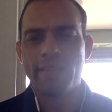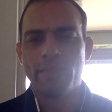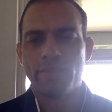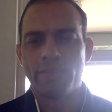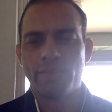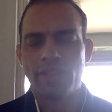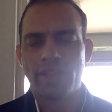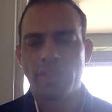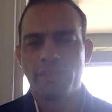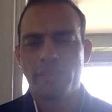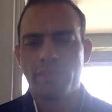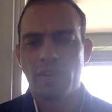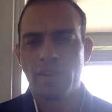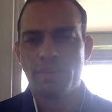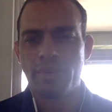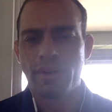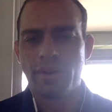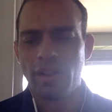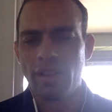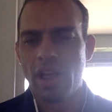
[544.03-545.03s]
Mozilla probably
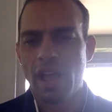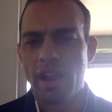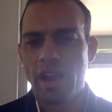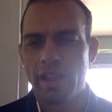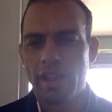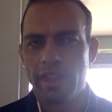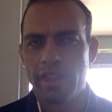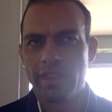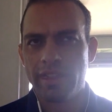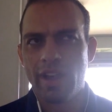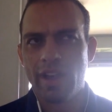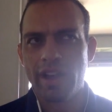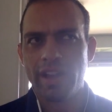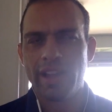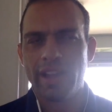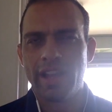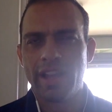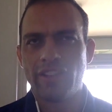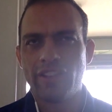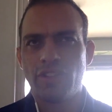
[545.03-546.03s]
put a lot of thought
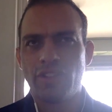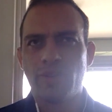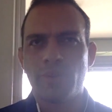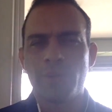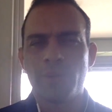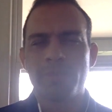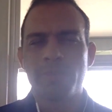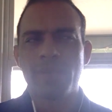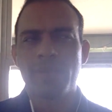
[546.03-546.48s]
into